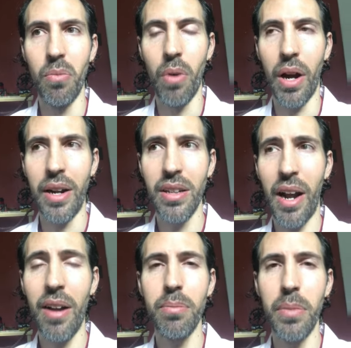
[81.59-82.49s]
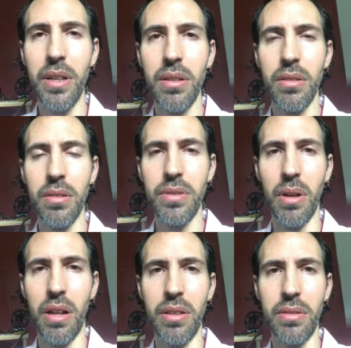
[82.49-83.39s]
I have made a few
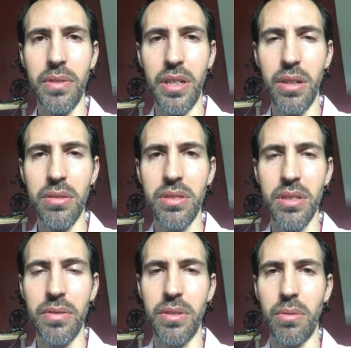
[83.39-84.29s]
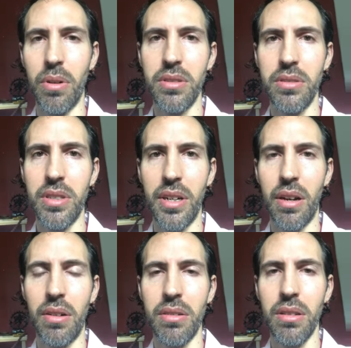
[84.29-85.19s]
other videos if you want to check
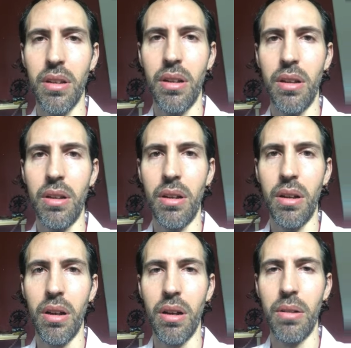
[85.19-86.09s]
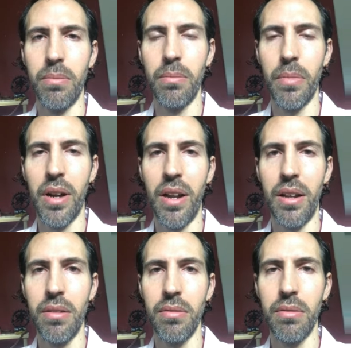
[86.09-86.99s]
out my
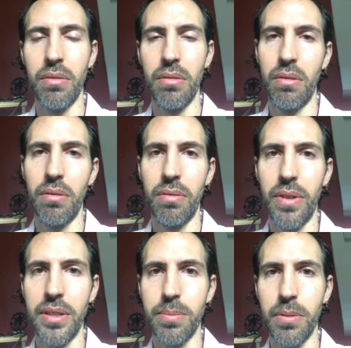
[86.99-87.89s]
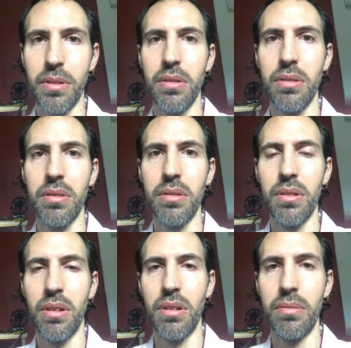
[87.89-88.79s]
Facebook
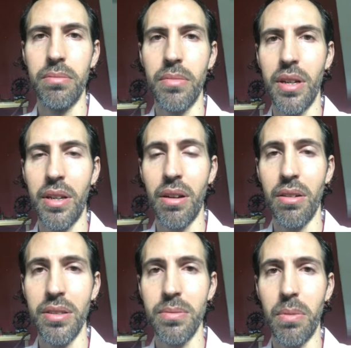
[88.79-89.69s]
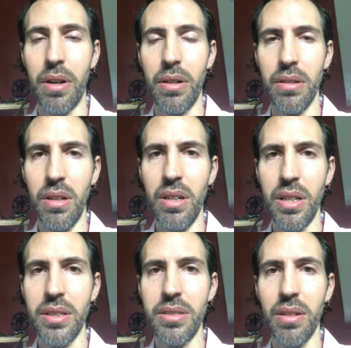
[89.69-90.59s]
account as well.
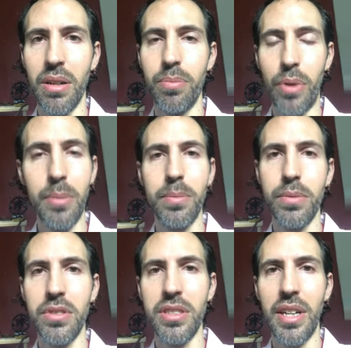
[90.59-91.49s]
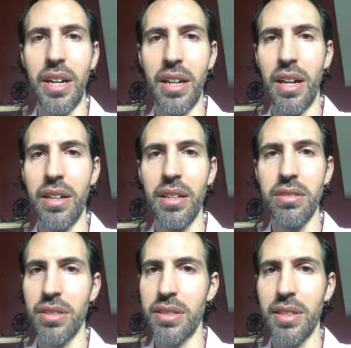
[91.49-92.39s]
It's Prema Pujitan Ananda,
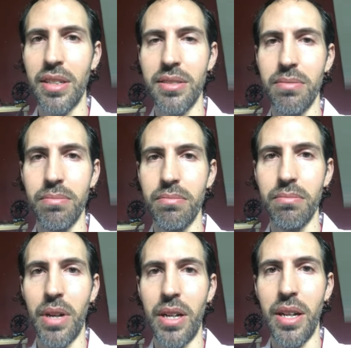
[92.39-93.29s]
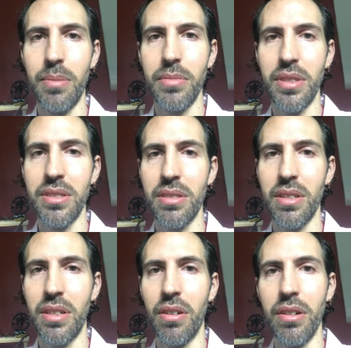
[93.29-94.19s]
just as my name is
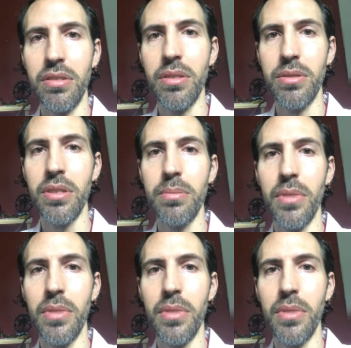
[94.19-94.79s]
here on YouTube.